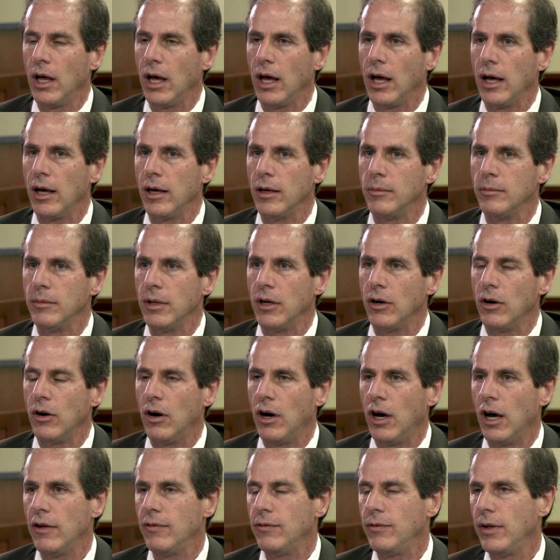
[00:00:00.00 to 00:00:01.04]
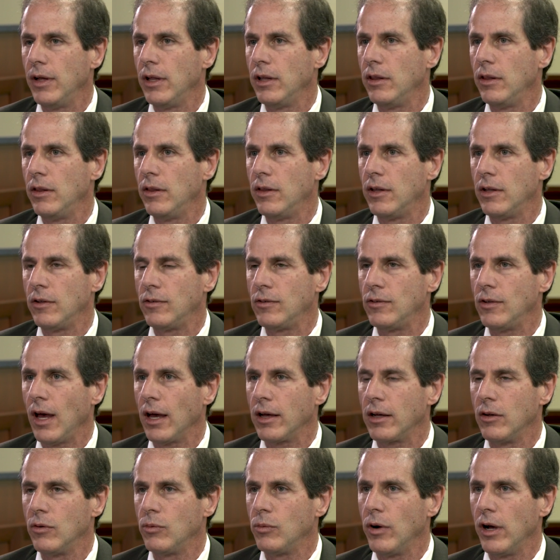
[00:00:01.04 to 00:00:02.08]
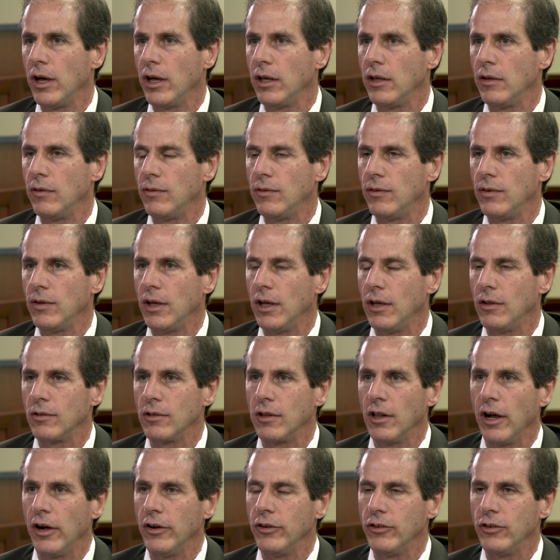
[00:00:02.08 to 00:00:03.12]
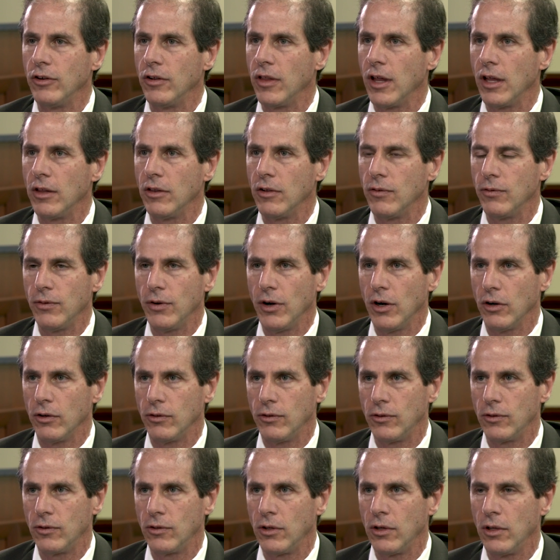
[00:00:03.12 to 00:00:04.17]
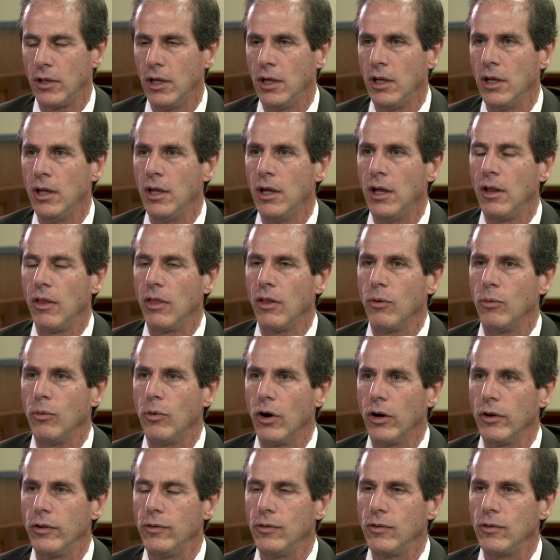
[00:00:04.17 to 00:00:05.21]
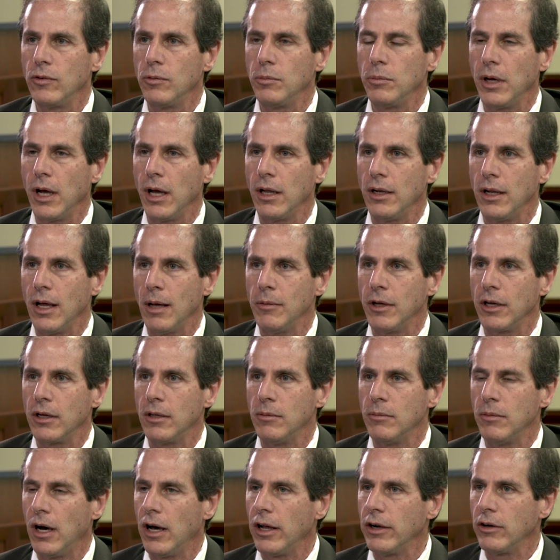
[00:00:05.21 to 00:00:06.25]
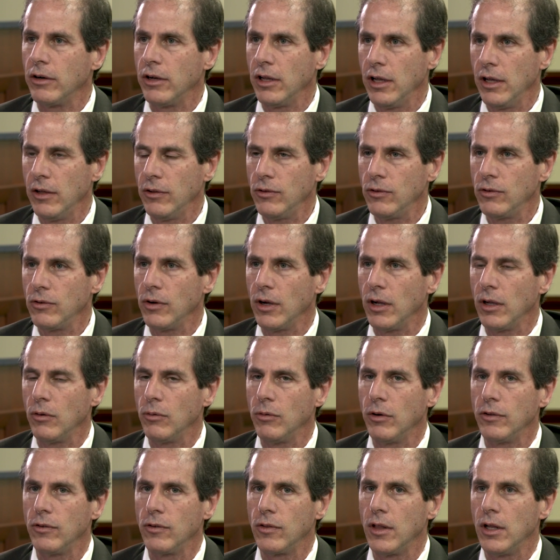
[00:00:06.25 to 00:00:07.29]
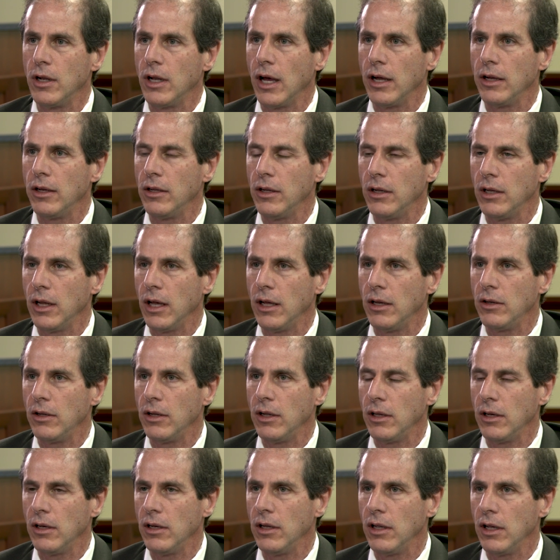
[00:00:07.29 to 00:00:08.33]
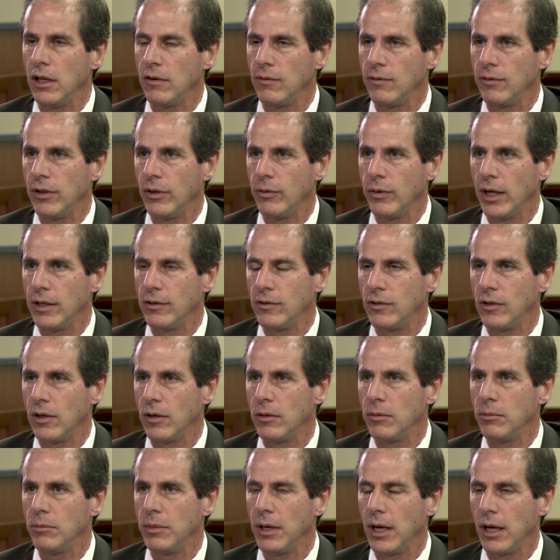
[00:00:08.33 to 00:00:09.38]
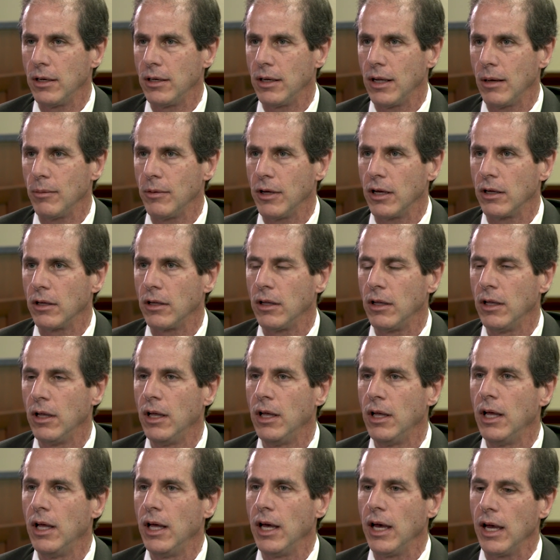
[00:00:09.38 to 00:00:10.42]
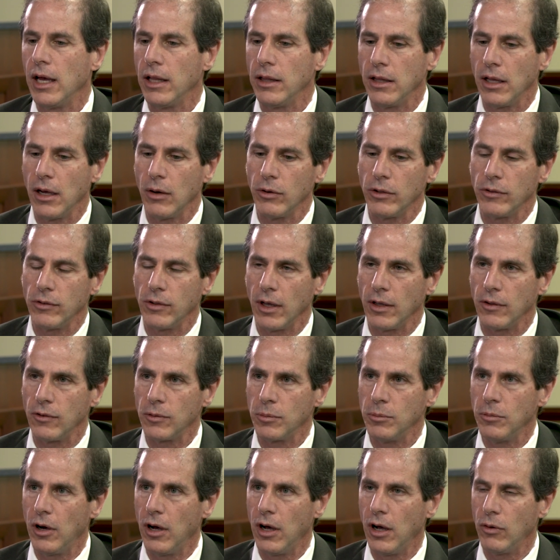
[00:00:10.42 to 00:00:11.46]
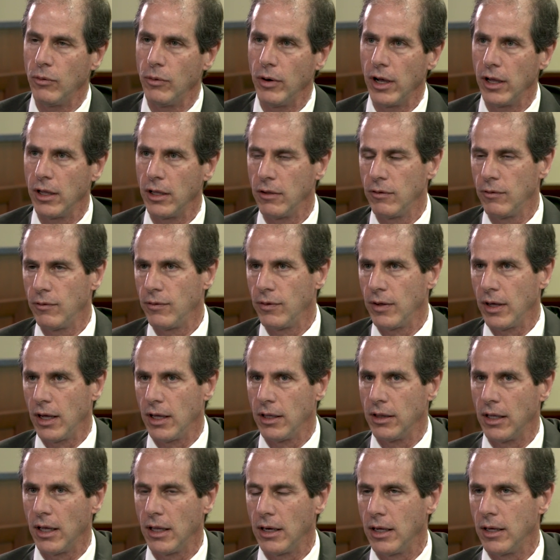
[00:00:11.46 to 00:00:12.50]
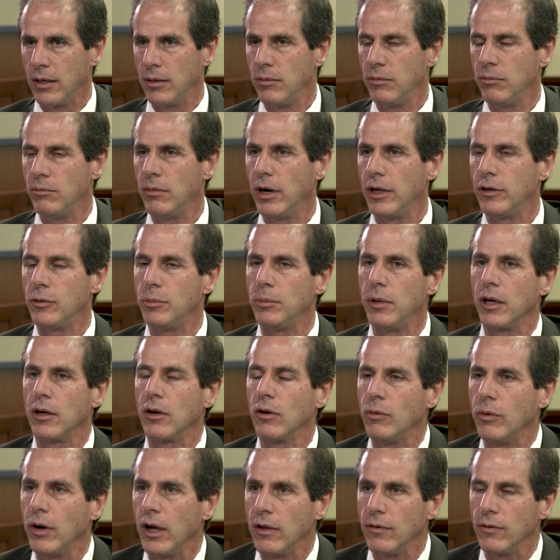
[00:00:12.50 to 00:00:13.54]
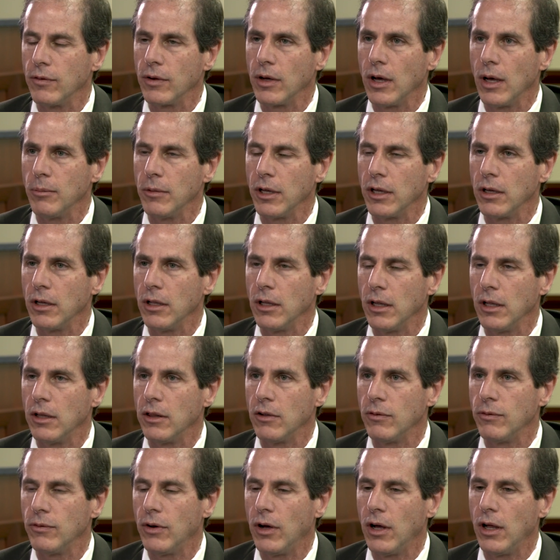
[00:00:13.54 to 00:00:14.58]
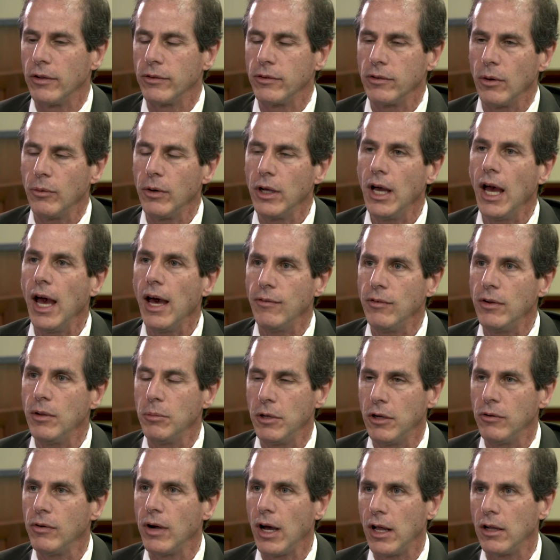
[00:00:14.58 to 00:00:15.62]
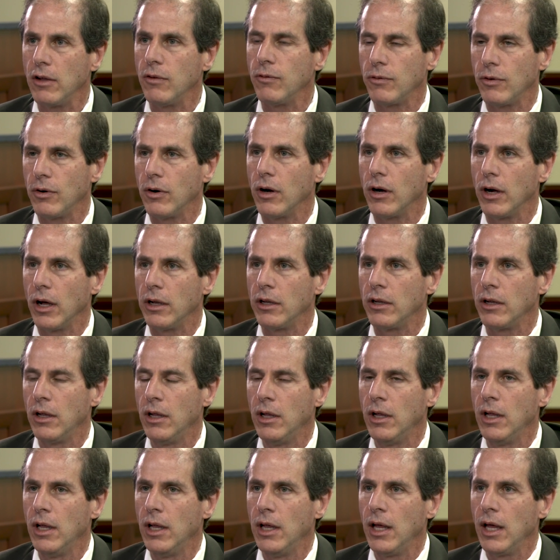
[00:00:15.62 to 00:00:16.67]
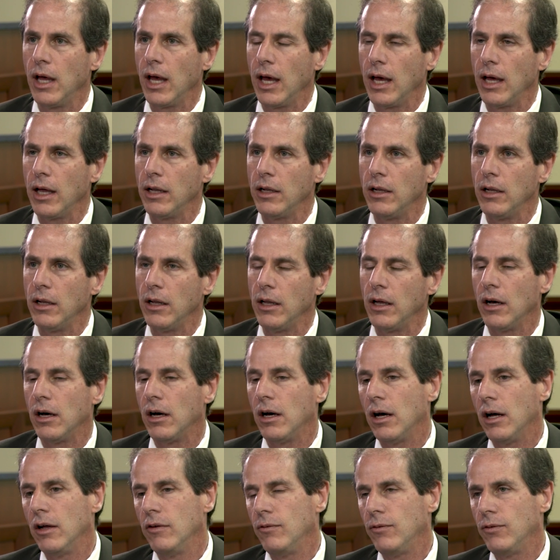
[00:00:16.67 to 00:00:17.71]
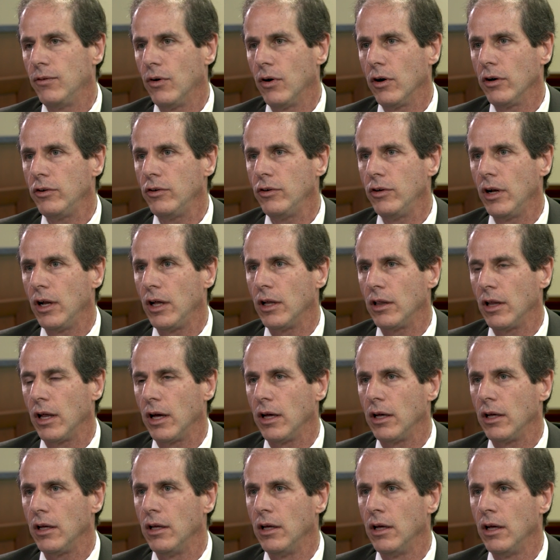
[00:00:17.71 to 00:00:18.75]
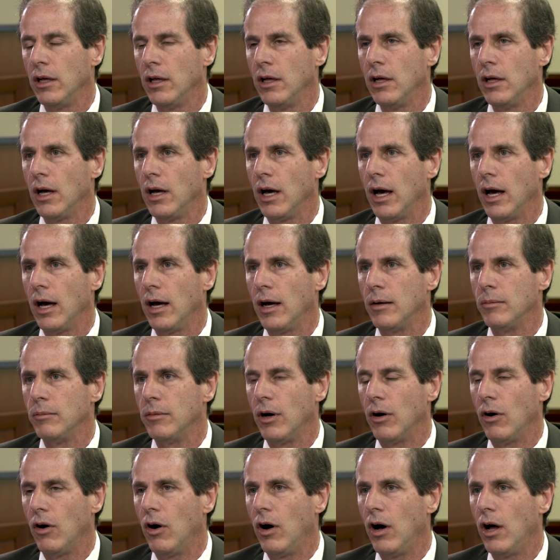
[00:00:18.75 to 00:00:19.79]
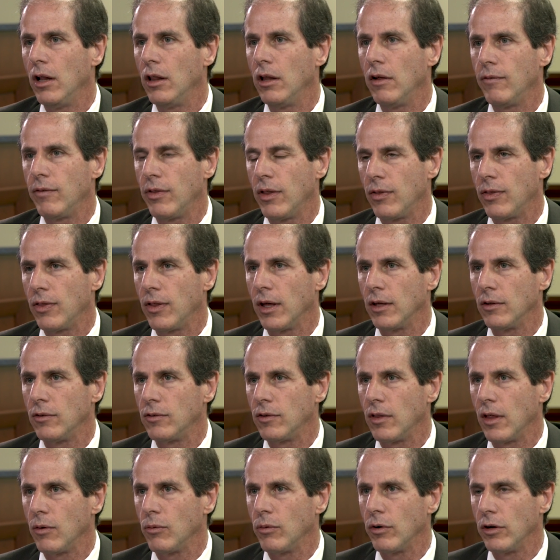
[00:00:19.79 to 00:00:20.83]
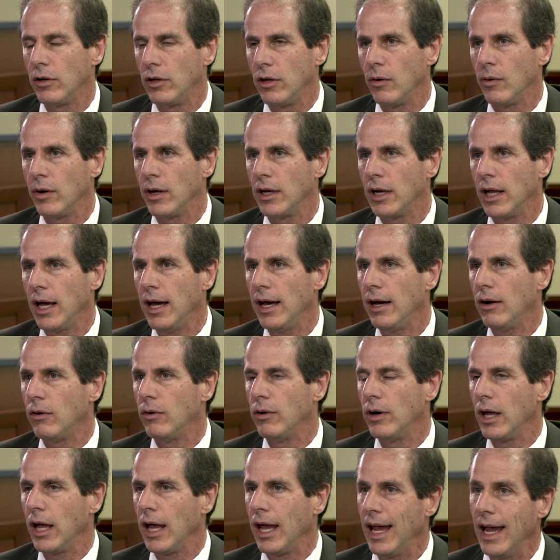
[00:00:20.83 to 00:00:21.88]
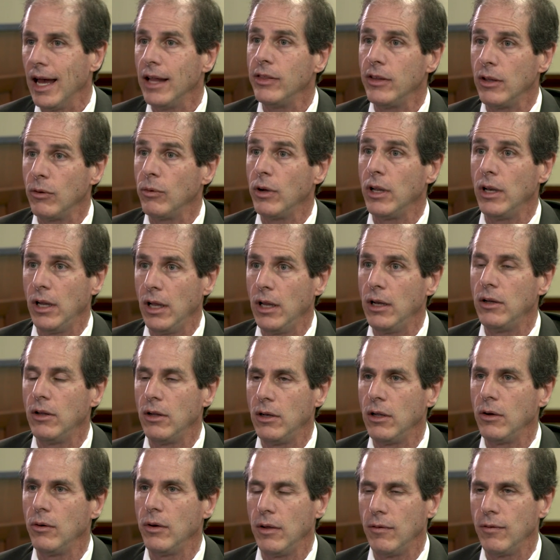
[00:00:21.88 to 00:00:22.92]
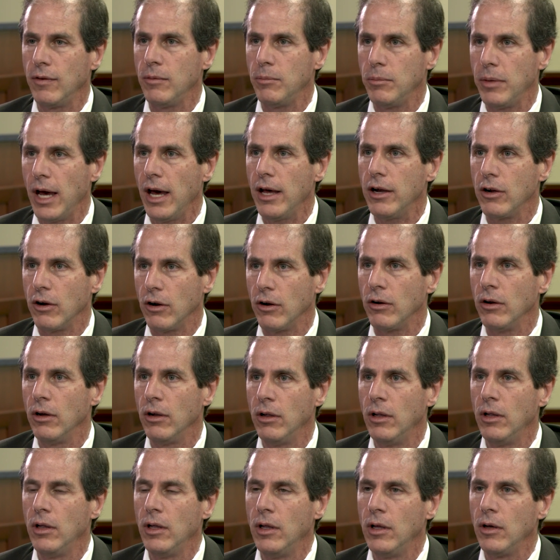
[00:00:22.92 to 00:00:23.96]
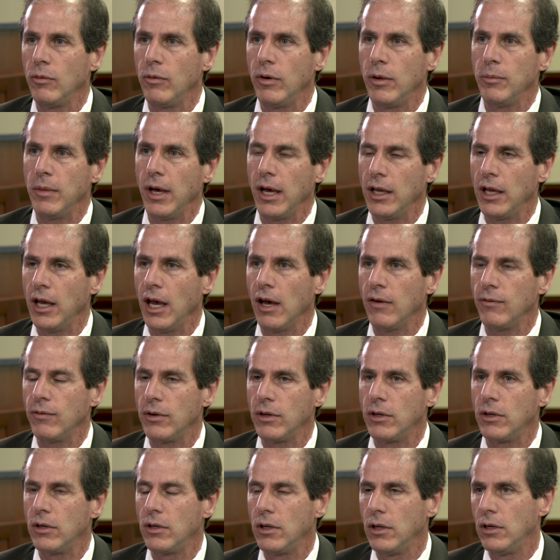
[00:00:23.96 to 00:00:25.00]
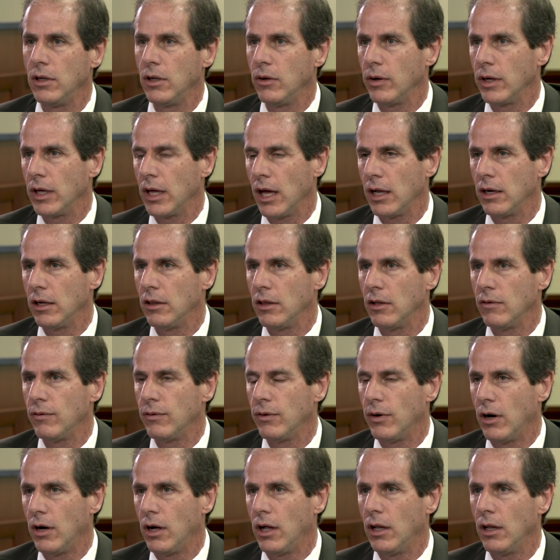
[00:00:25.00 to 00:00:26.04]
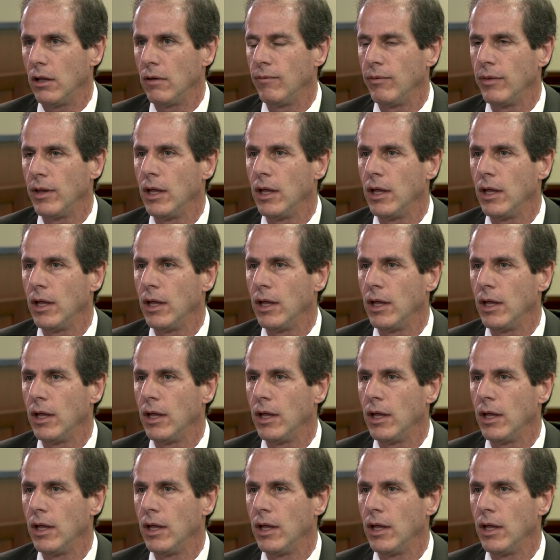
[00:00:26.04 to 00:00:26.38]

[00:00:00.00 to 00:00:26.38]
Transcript: Often the second wave is larger than the first. The worst pandemic in modern history was the 1918 influenza pandemic. And there was a small wave and then a much bigger wave coming in the fall. So we have to be ready for it. And unfortunately, all of the things that we're doing now and that we need to do even better, we may have to do again in the fall.